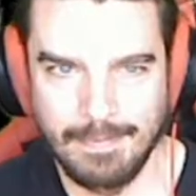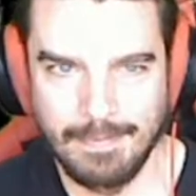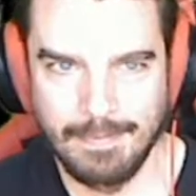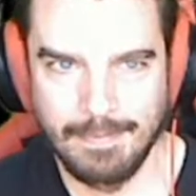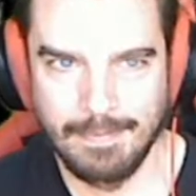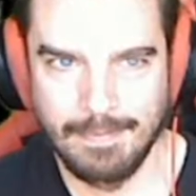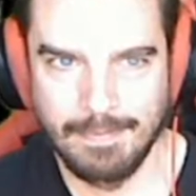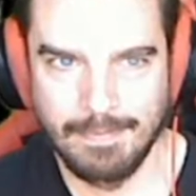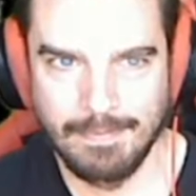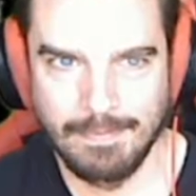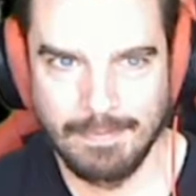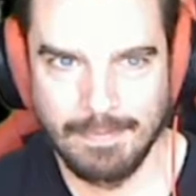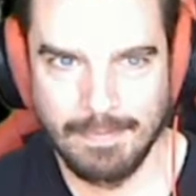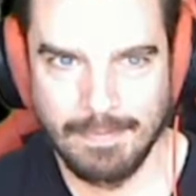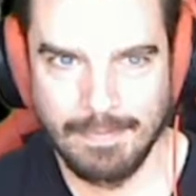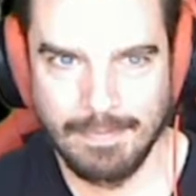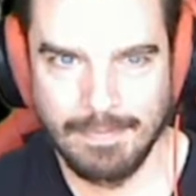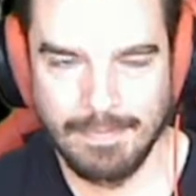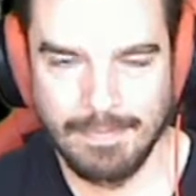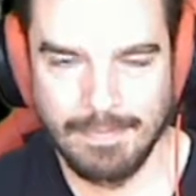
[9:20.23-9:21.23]

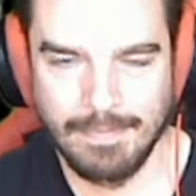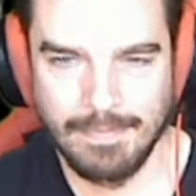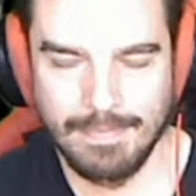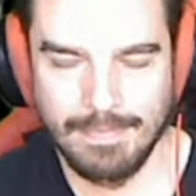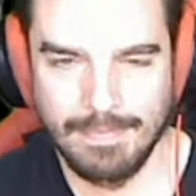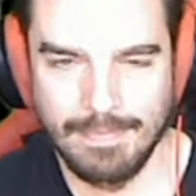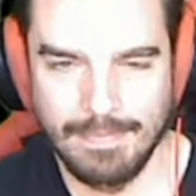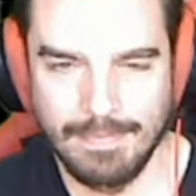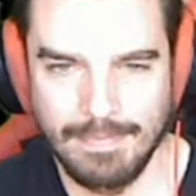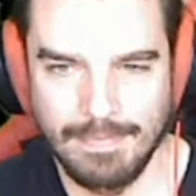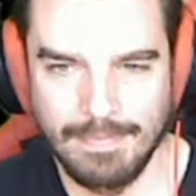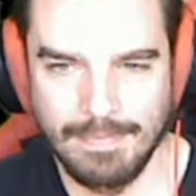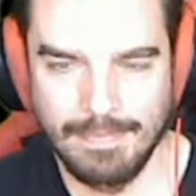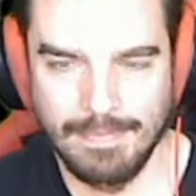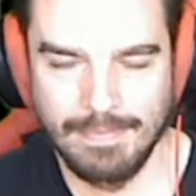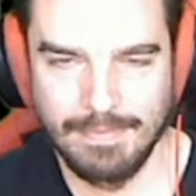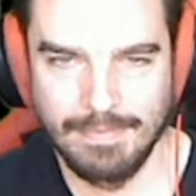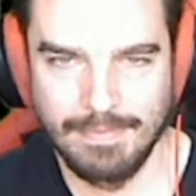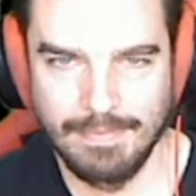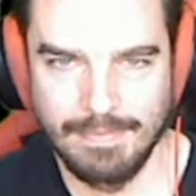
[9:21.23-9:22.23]

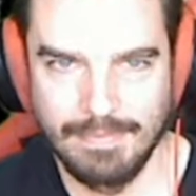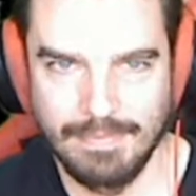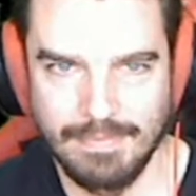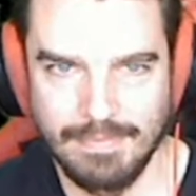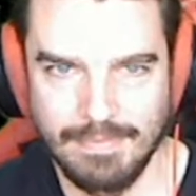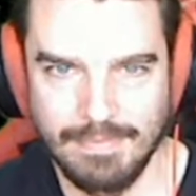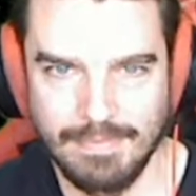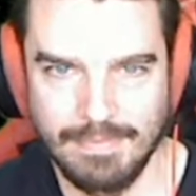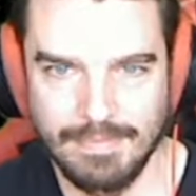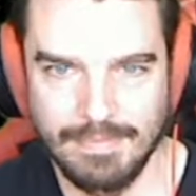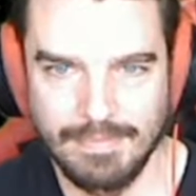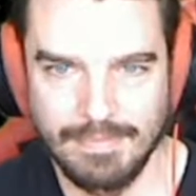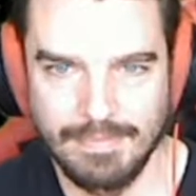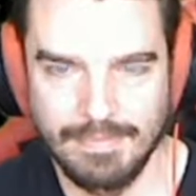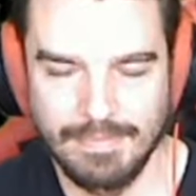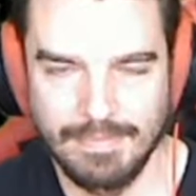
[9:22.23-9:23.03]
Nobody speaks.